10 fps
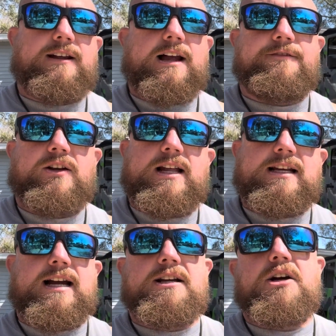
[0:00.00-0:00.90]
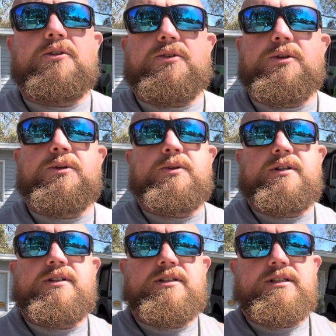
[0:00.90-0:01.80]
feel like I go through
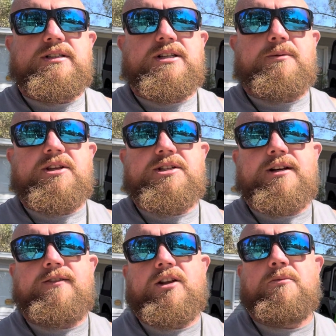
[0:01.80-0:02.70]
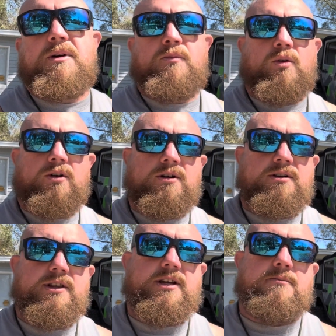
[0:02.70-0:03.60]
some of this stuff a little bit more
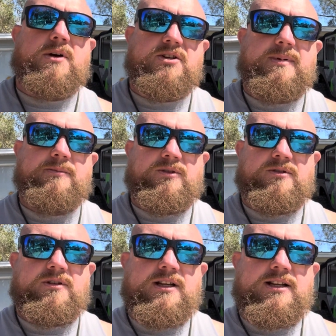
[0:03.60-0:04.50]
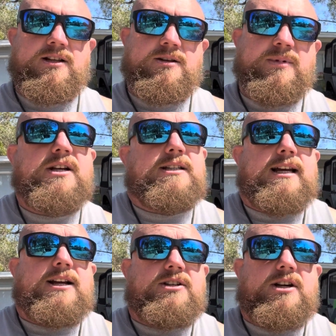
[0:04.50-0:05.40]
than most people because
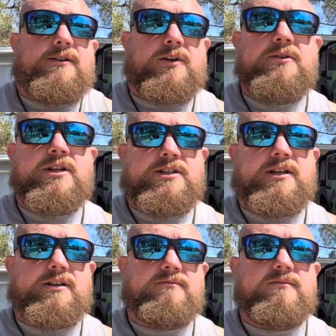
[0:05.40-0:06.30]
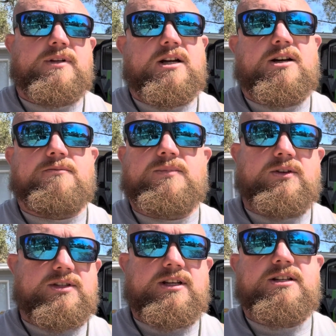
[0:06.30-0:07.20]
I actually off-road this thing. You
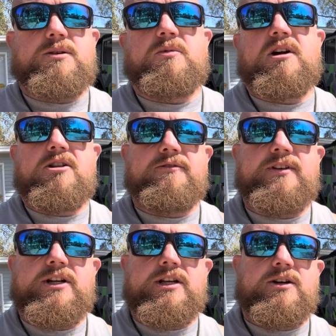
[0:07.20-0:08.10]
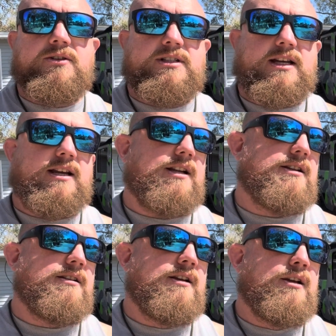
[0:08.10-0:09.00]
see in some of my other videos,
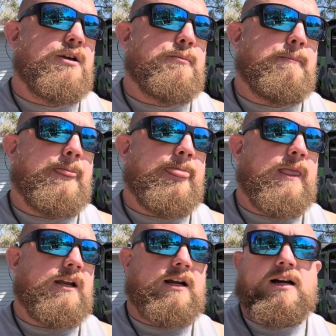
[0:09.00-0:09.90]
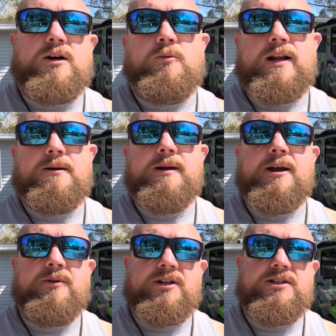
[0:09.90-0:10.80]
and when I'm
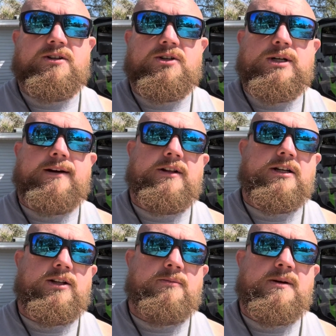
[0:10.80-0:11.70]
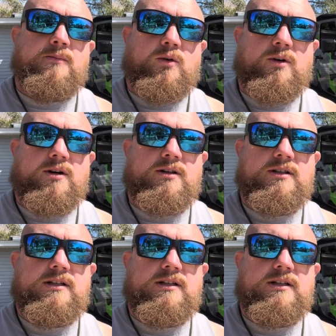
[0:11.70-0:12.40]
able to start traveling a little bit more,